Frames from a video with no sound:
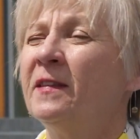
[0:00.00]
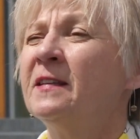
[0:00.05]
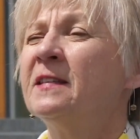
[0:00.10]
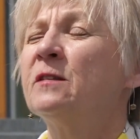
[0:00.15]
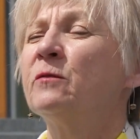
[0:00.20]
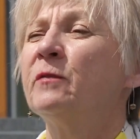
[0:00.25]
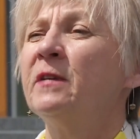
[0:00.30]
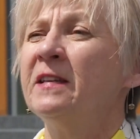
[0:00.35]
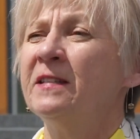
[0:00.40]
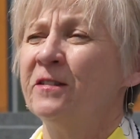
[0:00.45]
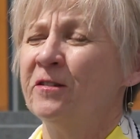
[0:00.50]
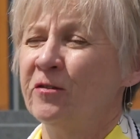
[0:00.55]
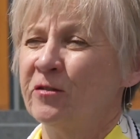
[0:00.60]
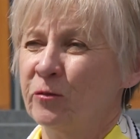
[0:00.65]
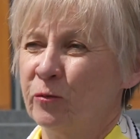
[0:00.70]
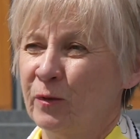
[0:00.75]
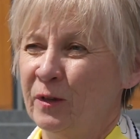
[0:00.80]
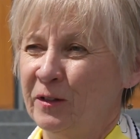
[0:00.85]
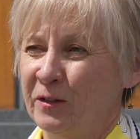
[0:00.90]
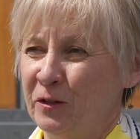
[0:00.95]
this
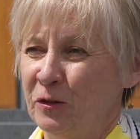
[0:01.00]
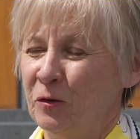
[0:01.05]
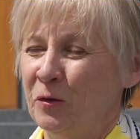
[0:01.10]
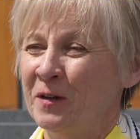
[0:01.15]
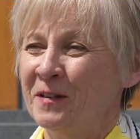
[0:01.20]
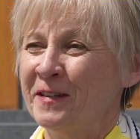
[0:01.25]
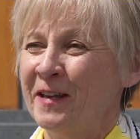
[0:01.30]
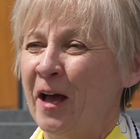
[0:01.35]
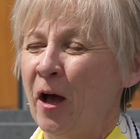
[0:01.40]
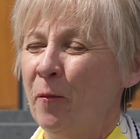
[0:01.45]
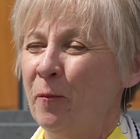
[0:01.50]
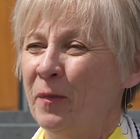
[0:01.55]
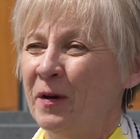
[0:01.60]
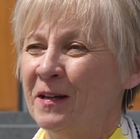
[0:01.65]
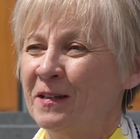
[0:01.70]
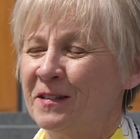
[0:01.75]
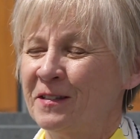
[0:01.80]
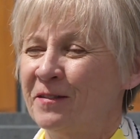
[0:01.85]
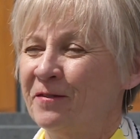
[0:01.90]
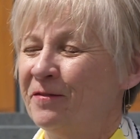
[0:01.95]
research will do is help
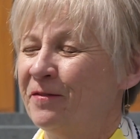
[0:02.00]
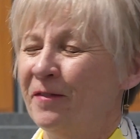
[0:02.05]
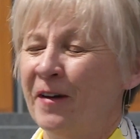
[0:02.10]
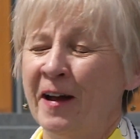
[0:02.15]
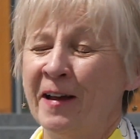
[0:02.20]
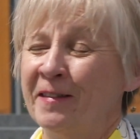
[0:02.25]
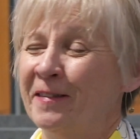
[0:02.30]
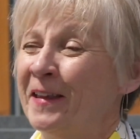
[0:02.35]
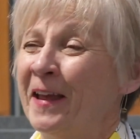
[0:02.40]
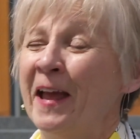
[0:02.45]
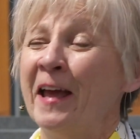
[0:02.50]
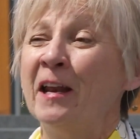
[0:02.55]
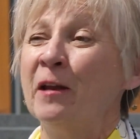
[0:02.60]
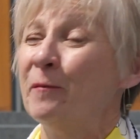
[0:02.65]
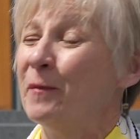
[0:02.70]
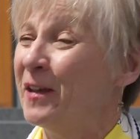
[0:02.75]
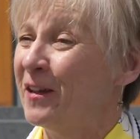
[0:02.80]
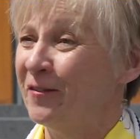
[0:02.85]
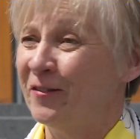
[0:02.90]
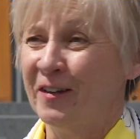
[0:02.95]
us fight the
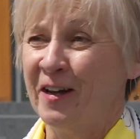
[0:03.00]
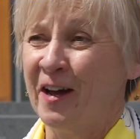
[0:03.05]
enemy of